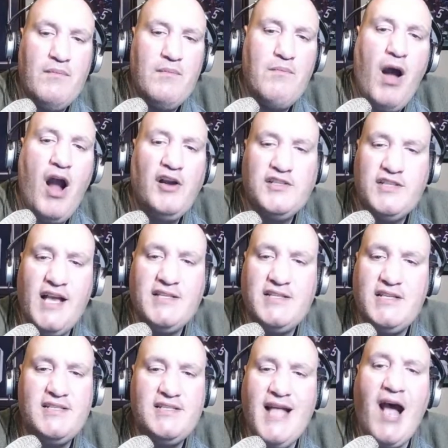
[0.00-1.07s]
Mark says
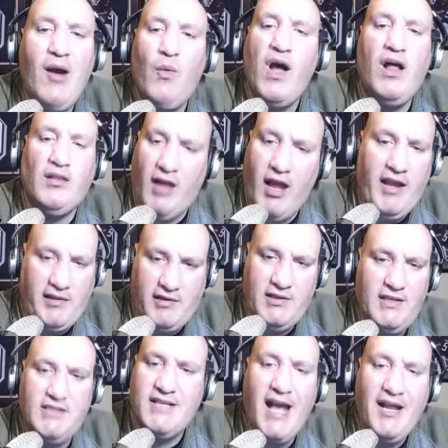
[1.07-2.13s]
he's not well-liked.
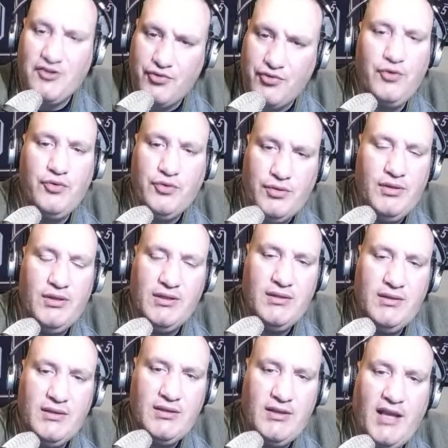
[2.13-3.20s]
Is that true?
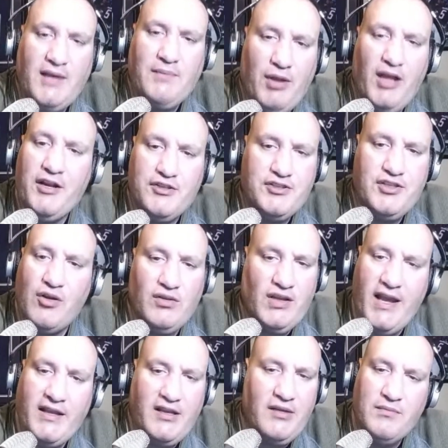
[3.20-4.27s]
Players don't
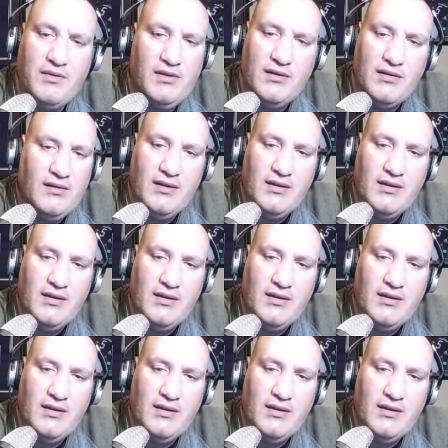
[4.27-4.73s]
like him?